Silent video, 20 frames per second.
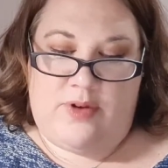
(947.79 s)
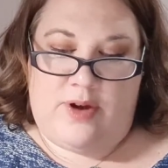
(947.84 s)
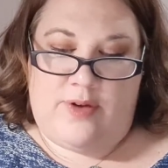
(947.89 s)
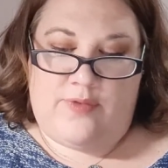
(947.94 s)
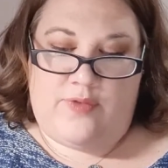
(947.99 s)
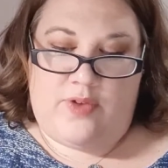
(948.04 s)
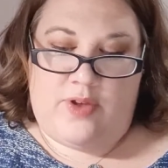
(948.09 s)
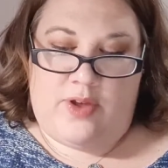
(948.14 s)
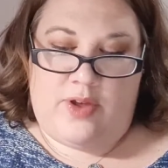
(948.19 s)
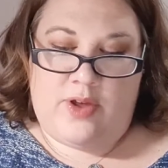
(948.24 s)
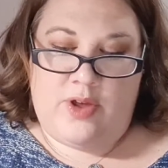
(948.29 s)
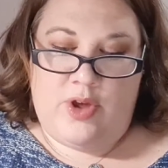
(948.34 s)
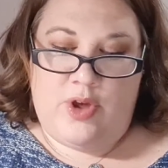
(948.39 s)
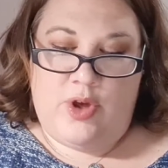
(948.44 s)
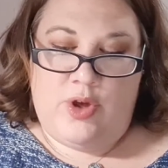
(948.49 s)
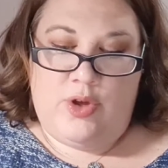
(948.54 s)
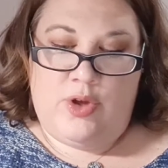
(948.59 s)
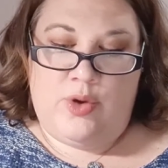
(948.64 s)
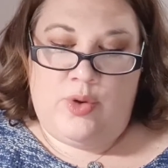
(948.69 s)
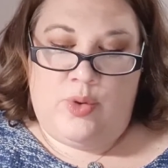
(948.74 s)
after.
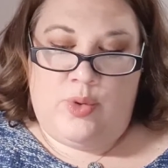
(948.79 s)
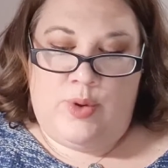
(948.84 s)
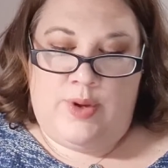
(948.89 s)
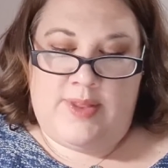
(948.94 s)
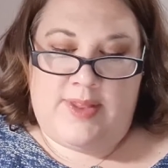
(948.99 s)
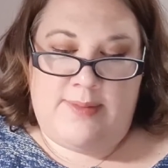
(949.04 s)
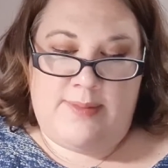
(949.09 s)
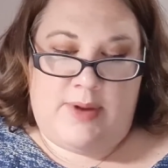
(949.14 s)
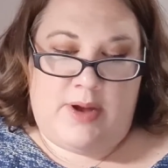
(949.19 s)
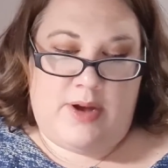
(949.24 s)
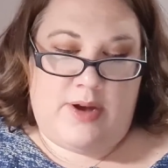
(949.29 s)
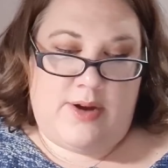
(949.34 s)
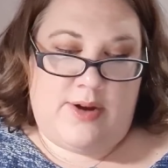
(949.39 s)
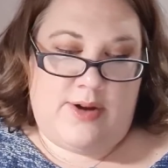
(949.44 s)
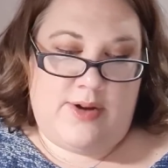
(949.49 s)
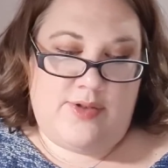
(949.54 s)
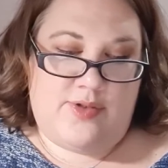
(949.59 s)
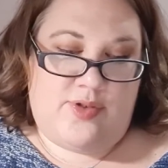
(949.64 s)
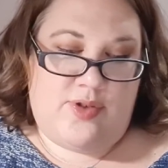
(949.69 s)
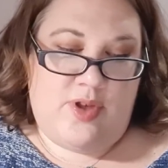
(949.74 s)
You're always in my
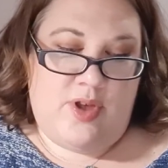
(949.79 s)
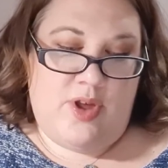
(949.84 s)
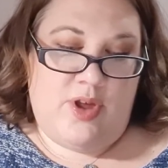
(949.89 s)
heart.